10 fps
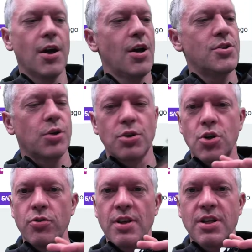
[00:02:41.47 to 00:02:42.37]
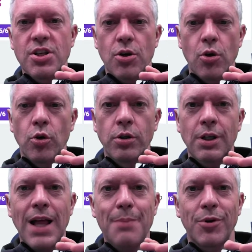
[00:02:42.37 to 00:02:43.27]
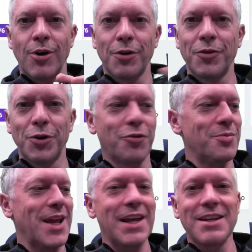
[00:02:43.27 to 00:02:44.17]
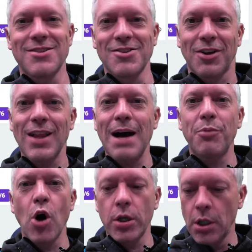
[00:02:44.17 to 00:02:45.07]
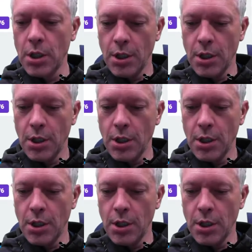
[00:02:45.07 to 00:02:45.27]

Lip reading: So you could turn this into your own clapper. I don't know if you know from the 80s, there's clap on.